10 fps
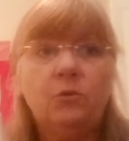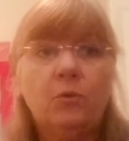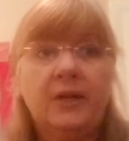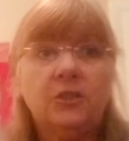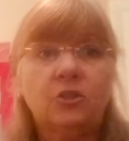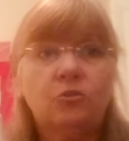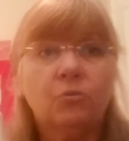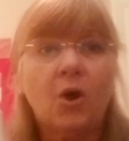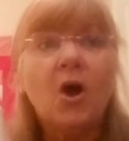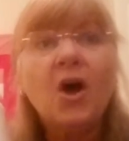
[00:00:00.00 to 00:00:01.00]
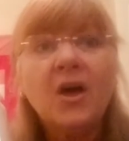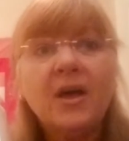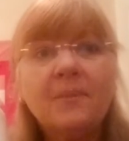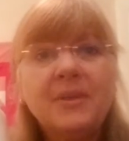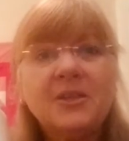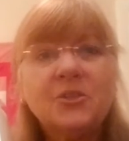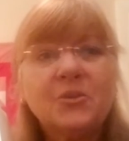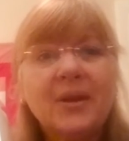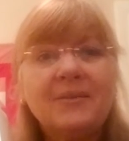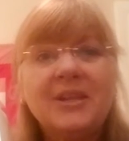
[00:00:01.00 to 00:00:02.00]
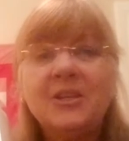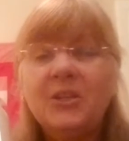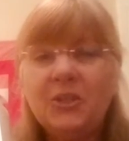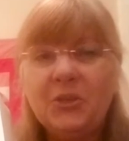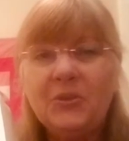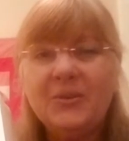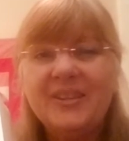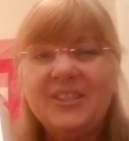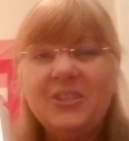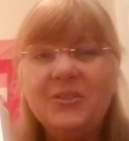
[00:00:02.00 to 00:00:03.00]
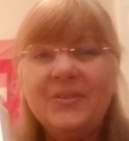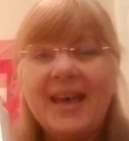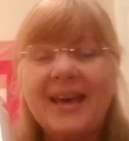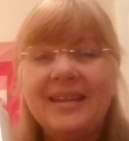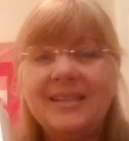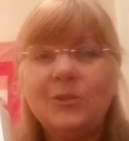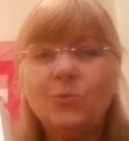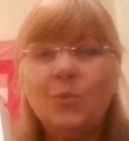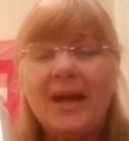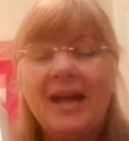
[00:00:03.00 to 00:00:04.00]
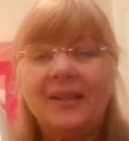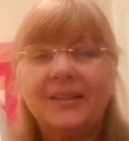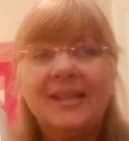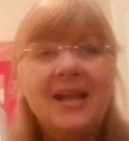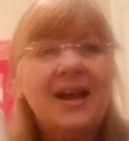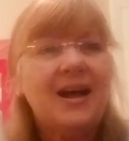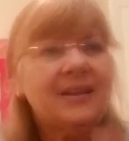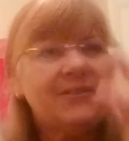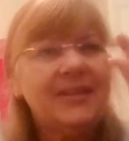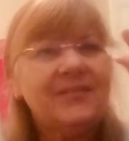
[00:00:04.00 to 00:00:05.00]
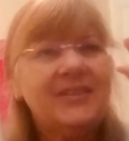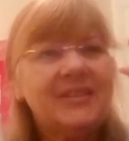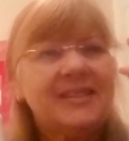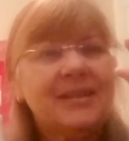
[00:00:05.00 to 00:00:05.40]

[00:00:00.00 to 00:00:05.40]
you want to draw a picture of it, you could do that as well. If it's